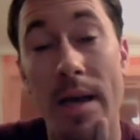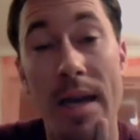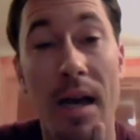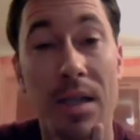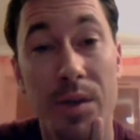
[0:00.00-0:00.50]

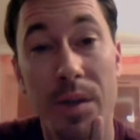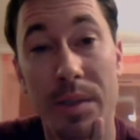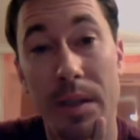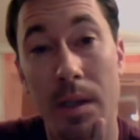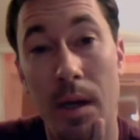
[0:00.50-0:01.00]
Yeah, I
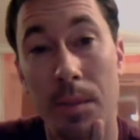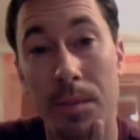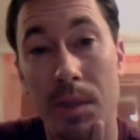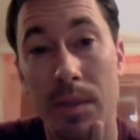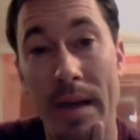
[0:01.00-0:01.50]
tripped and
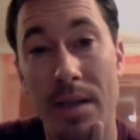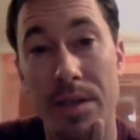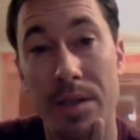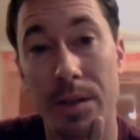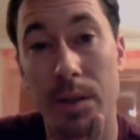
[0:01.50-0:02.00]

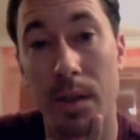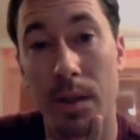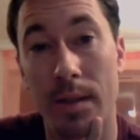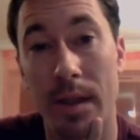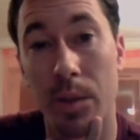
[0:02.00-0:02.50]
smashed into
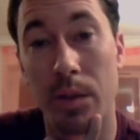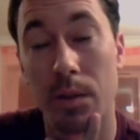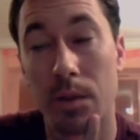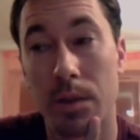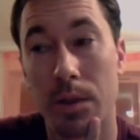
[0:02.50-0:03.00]
a table.
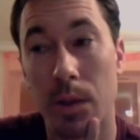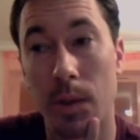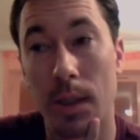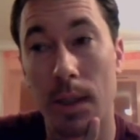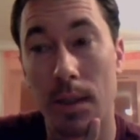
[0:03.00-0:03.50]

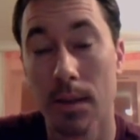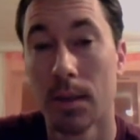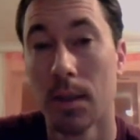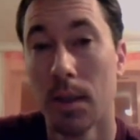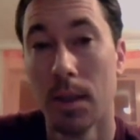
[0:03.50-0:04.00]
So
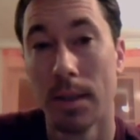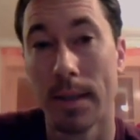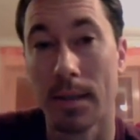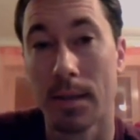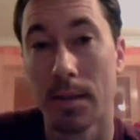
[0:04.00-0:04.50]

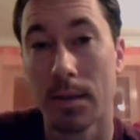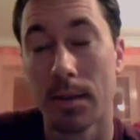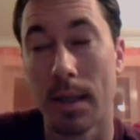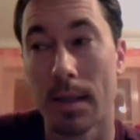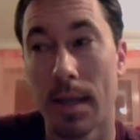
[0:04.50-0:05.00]
that's
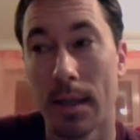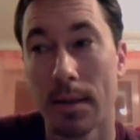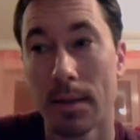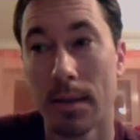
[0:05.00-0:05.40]
that.